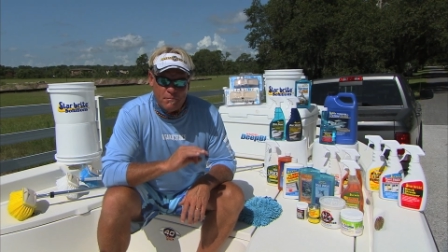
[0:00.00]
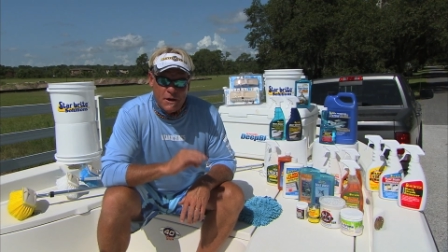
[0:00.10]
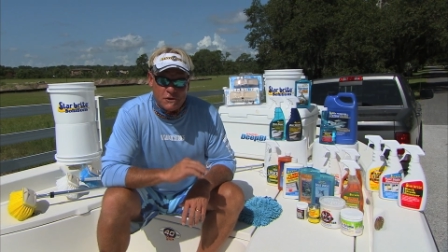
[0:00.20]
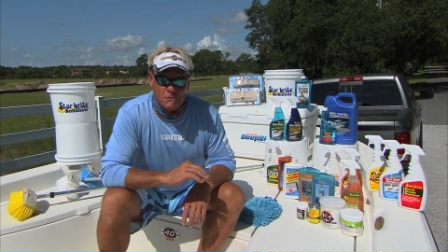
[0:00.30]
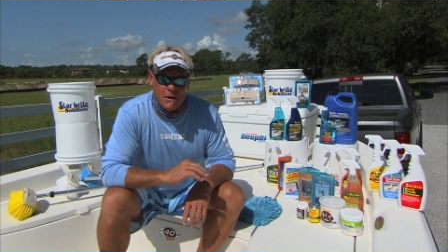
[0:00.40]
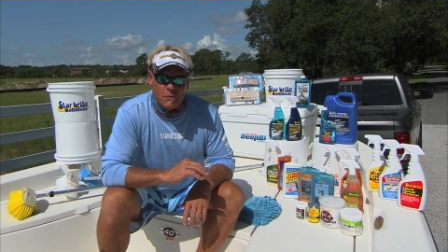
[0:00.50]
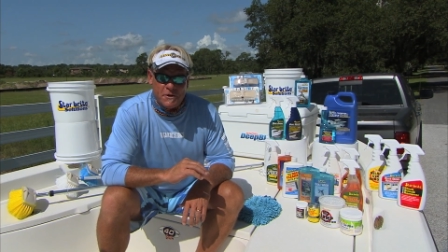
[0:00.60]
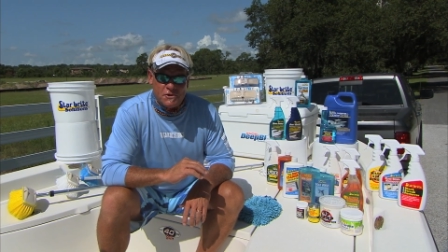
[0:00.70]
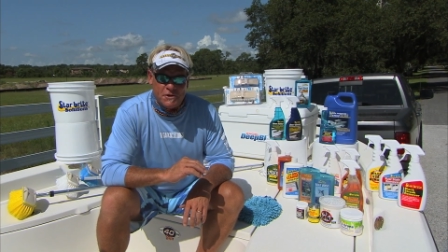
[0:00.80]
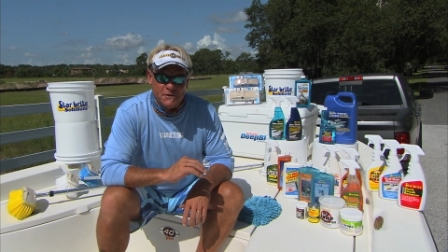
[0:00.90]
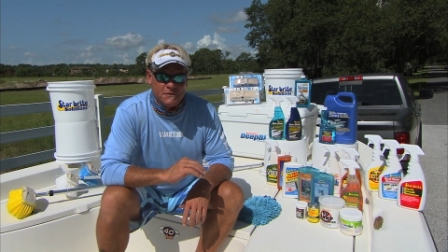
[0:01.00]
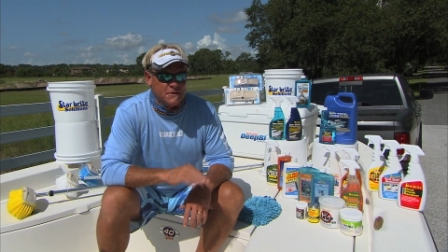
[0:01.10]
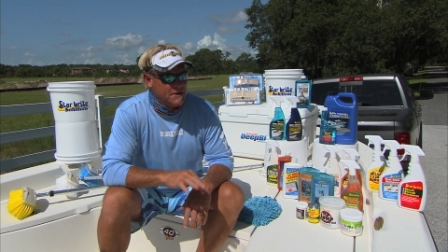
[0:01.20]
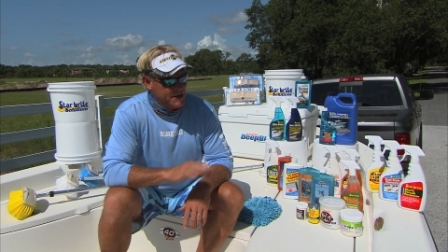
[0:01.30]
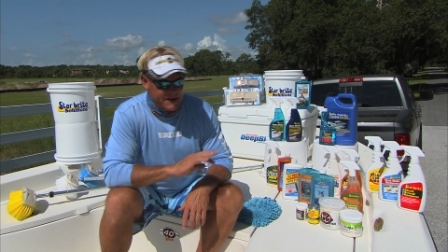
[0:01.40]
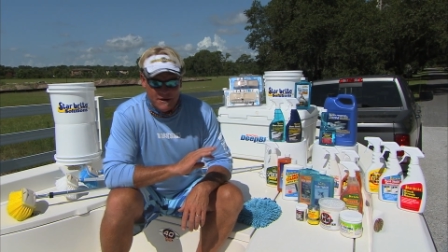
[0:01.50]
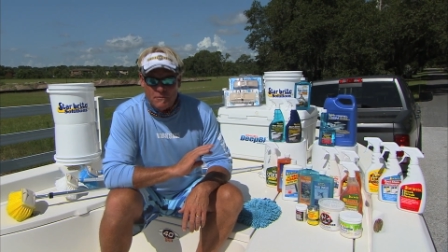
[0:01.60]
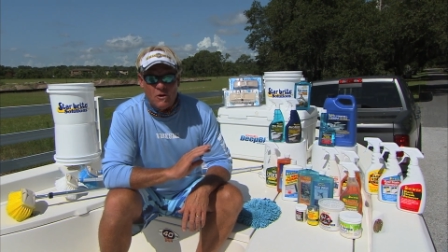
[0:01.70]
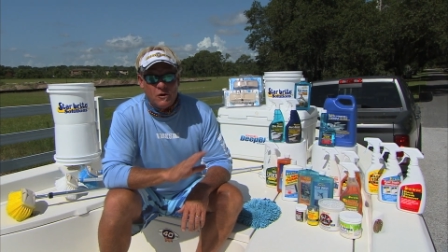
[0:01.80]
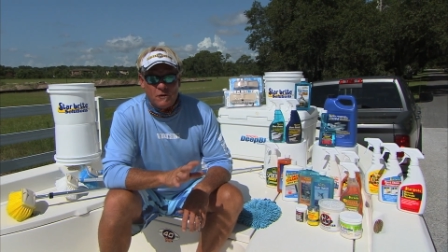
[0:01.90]
of bugs in my windshield, get
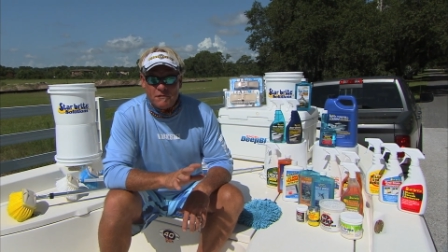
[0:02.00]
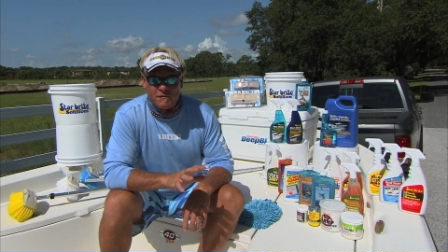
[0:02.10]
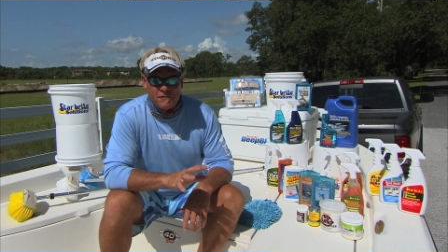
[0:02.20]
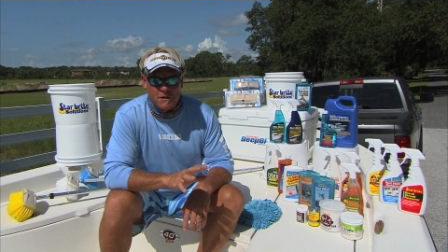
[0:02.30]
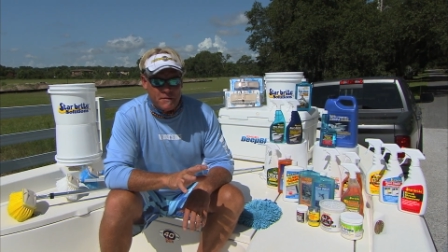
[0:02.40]
them all over the front